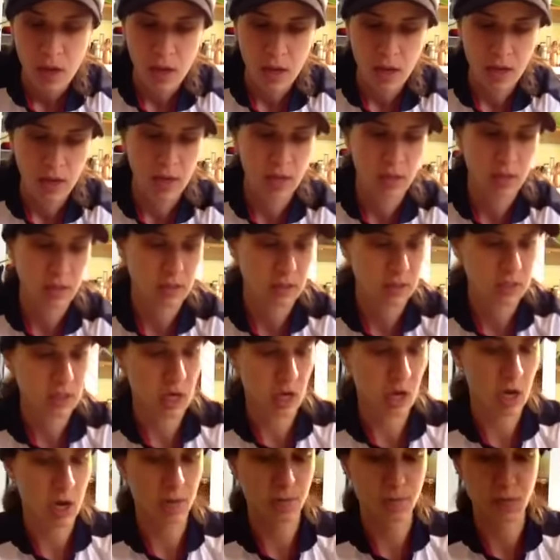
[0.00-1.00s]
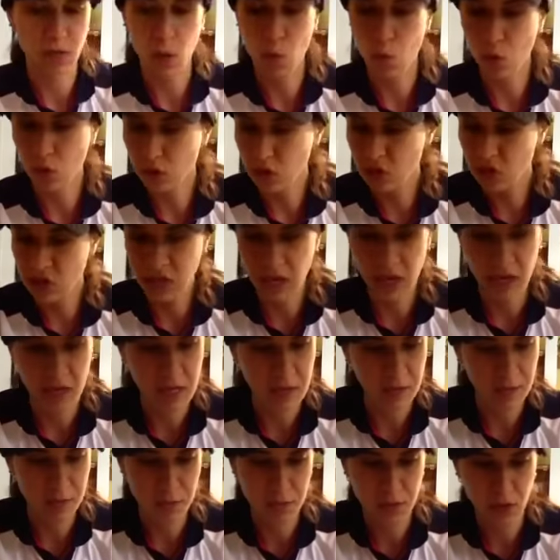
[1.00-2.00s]
and um, they won't
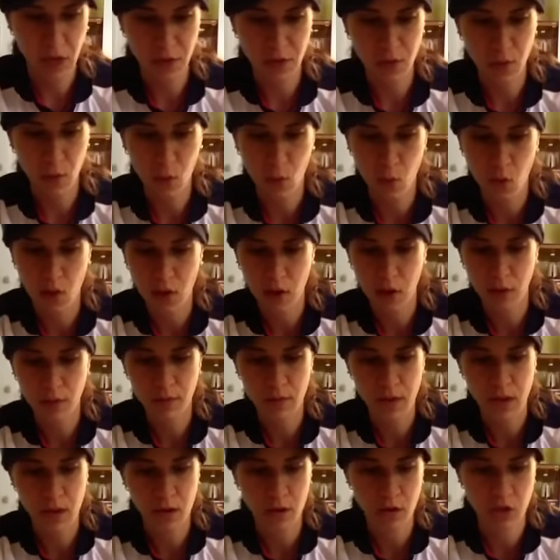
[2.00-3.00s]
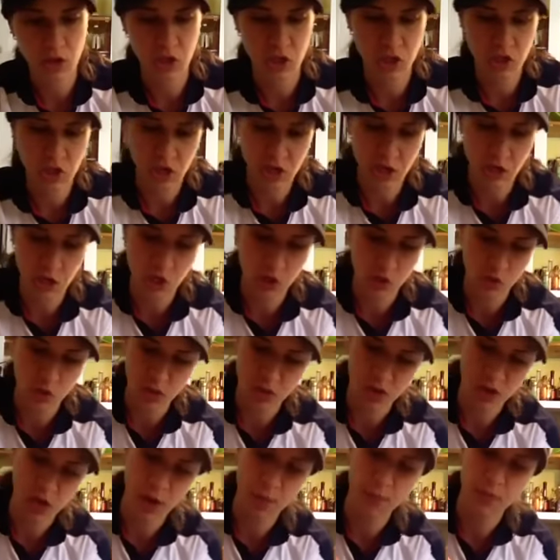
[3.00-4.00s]
stick even without the oil, and it'll just kind of
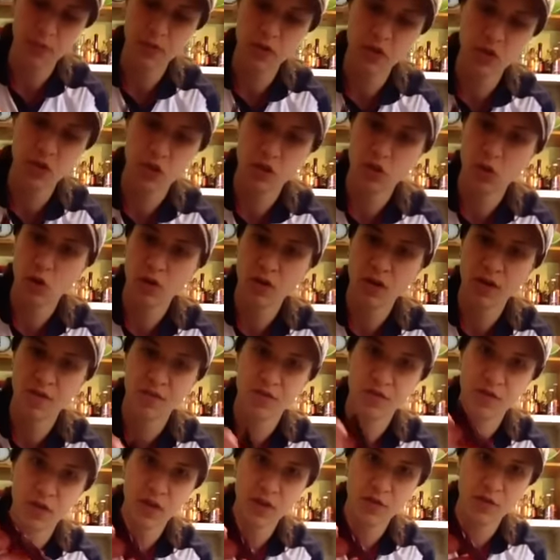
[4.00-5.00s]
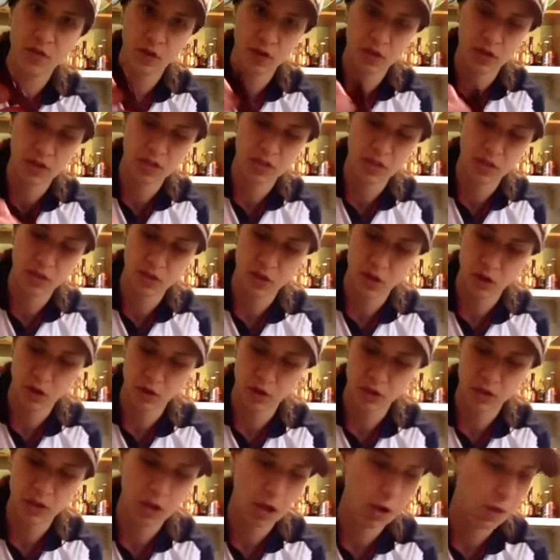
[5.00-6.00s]
shrink up and just all that flavor gets in
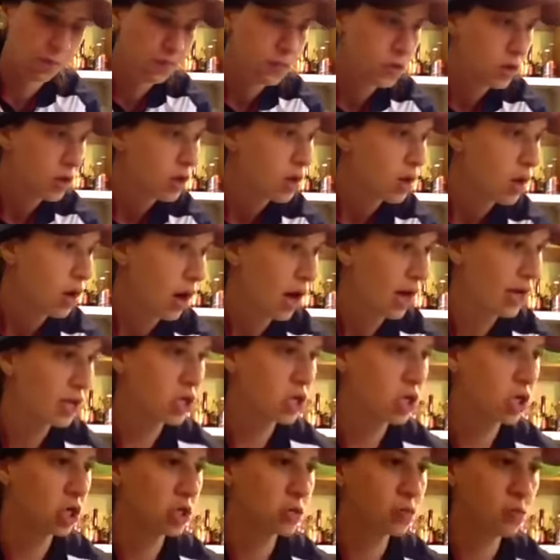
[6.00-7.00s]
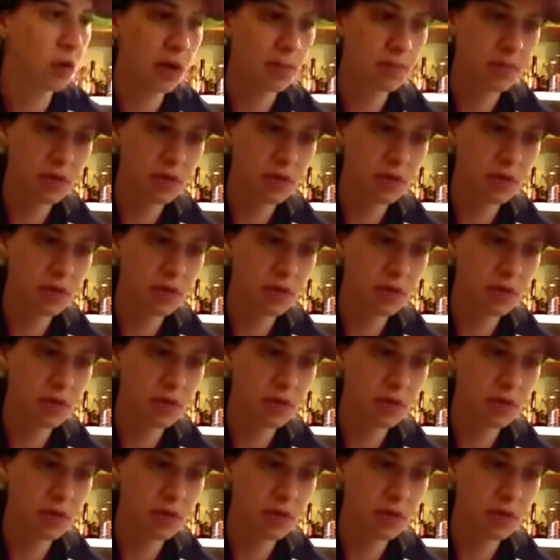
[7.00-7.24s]
there. So I cooked my